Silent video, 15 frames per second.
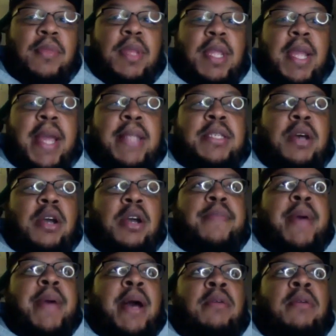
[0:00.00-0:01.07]
and talk
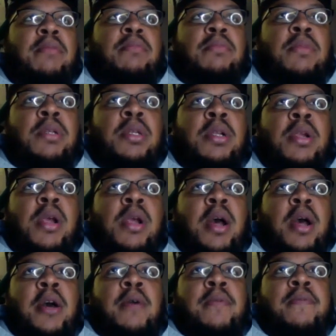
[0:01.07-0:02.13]
about
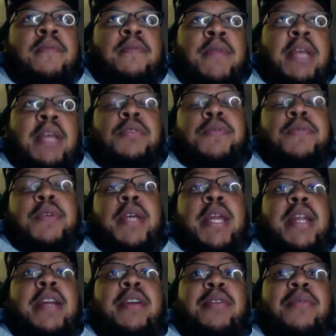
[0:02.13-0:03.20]
the Eagles
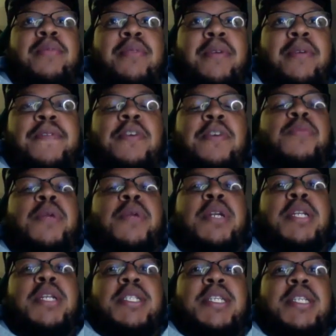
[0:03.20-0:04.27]
getting their first win of the
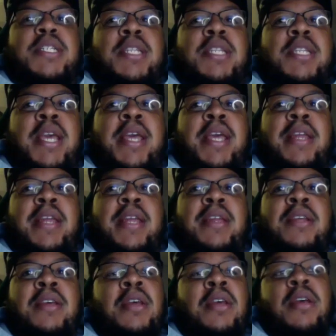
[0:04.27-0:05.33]
season. And
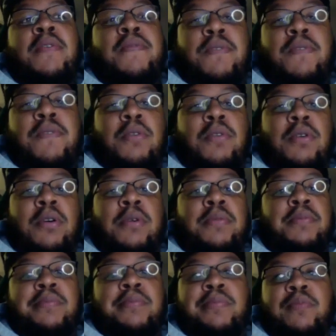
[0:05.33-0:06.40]
for
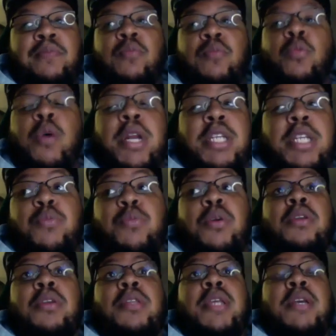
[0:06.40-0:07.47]
what it's
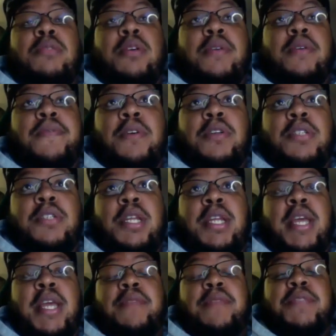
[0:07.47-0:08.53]
worth, the Eagles are first in
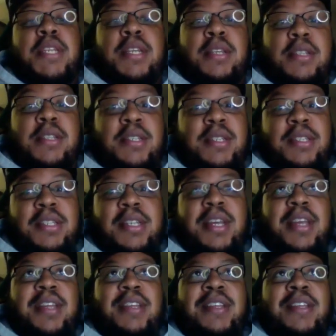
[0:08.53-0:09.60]
the NFC East
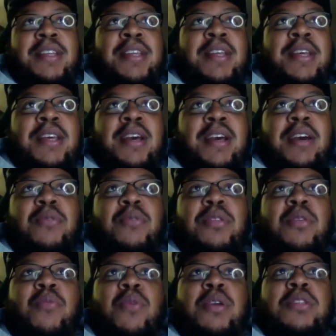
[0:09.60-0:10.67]
today. With a
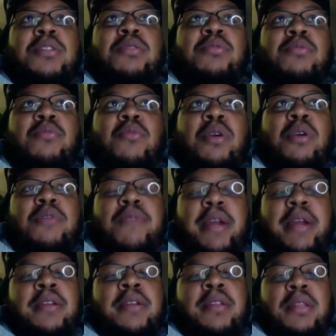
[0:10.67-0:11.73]
1-2-1
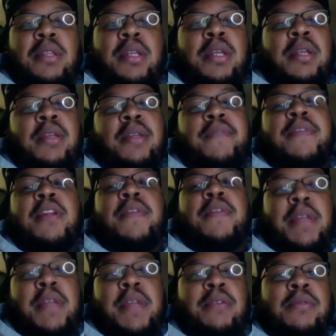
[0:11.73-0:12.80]
record, the Philadelphia
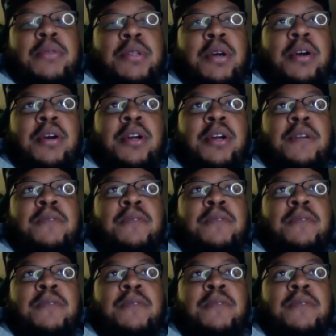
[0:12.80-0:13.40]
Eagles are